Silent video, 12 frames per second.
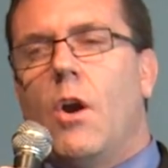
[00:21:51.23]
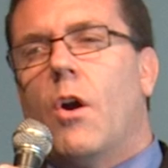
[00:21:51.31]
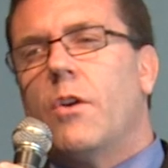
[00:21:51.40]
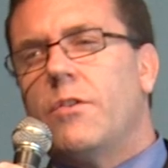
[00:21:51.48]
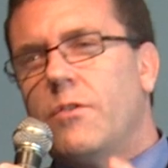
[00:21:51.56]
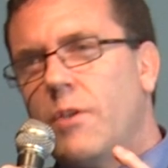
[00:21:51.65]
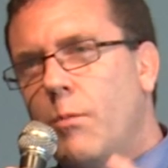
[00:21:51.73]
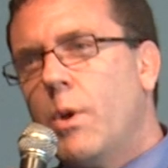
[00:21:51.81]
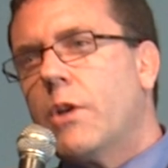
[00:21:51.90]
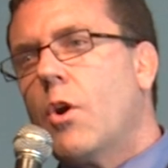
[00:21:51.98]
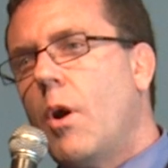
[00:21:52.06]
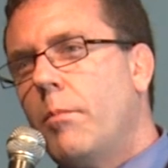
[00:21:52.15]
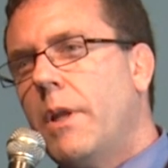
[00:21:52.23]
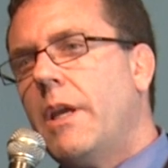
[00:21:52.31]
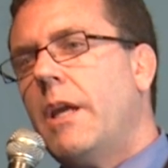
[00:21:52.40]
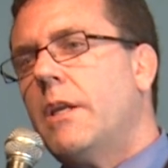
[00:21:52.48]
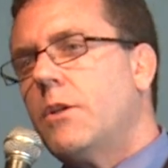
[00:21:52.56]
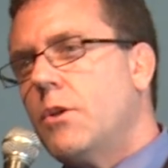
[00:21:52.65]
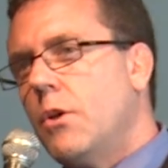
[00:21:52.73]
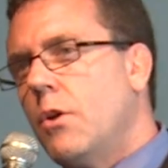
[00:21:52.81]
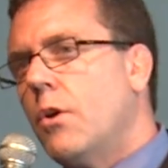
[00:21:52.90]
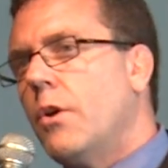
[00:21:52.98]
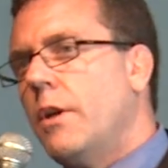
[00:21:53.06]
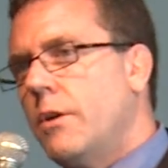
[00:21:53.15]
are somewhat complicated to
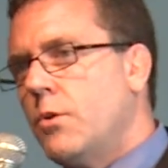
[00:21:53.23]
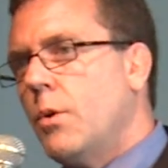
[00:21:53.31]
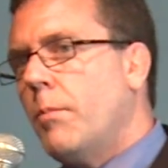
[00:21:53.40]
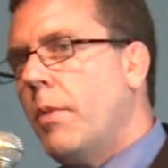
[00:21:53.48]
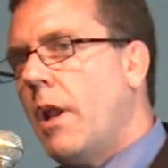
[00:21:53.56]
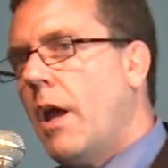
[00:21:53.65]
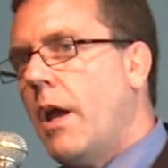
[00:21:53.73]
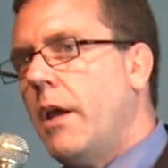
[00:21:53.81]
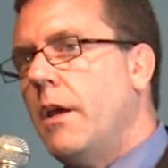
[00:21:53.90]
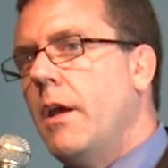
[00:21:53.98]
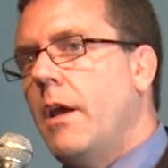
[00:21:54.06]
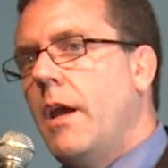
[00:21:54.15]
learn and to apply,